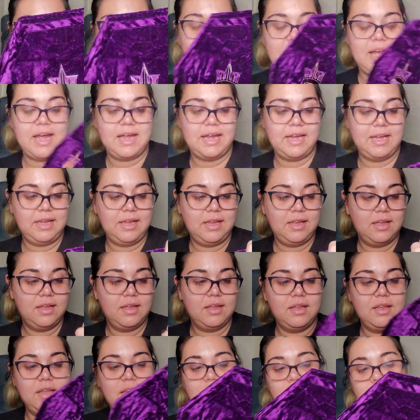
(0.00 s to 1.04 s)
I
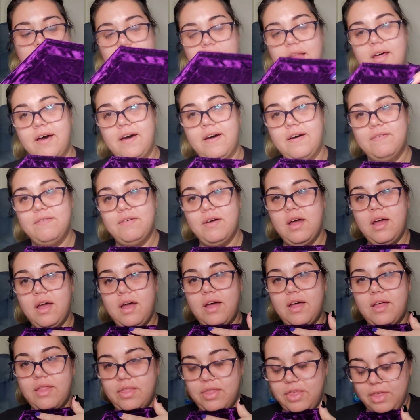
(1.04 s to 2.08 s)
love
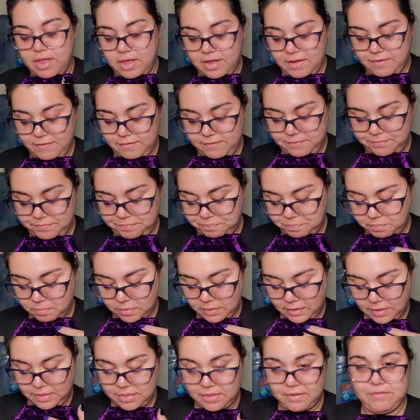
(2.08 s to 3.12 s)
the
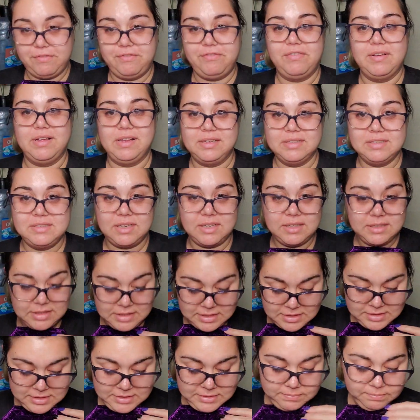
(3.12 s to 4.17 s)
felt on
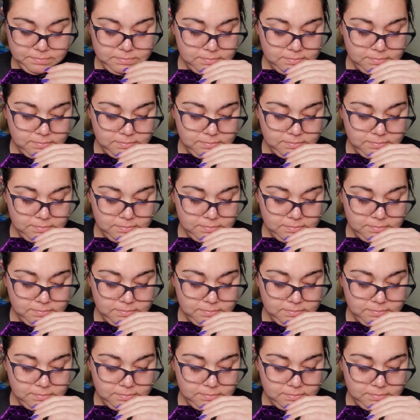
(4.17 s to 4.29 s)
this.